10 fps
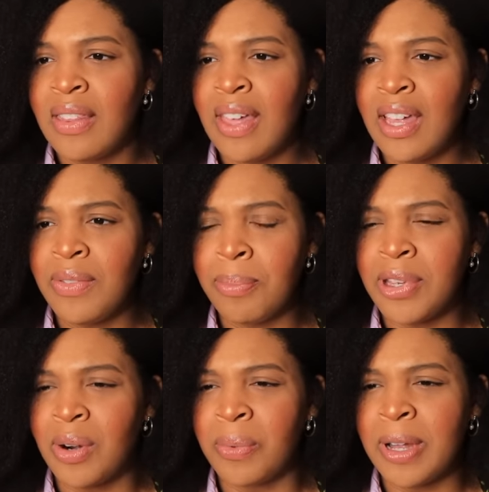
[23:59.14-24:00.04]
are. They even
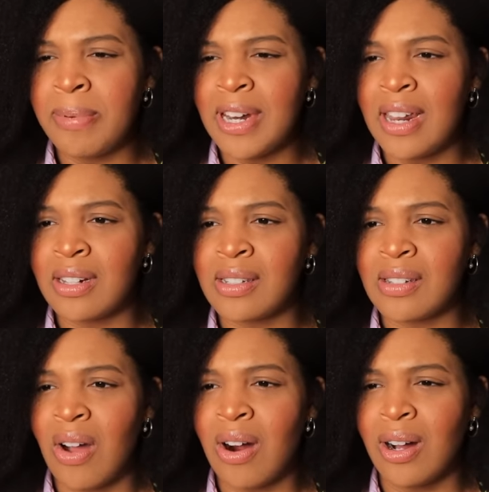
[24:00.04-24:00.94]
put a ribbon and a
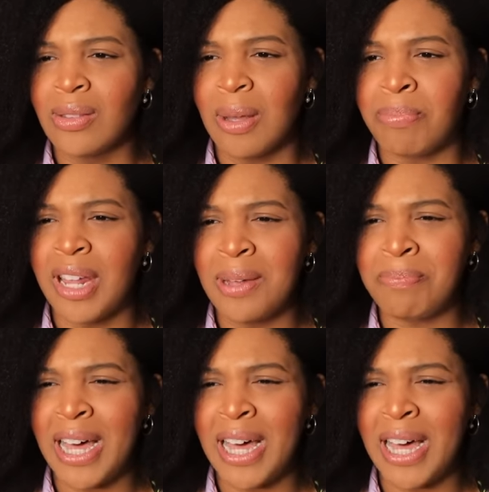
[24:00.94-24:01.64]
star on the blood